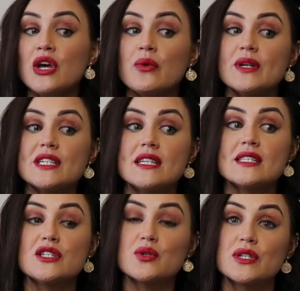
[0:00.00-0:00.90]
which is
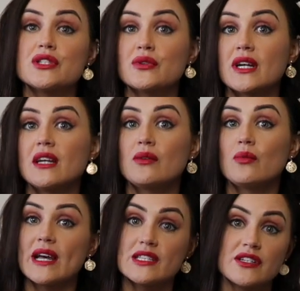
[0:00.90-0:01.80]
the Toy Story
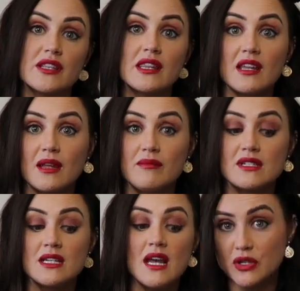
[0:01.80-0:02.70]
Western
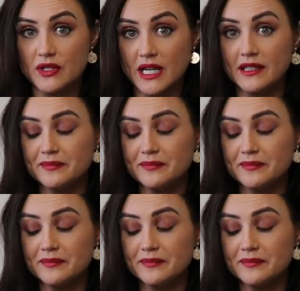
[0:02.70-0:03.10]
themed hotel,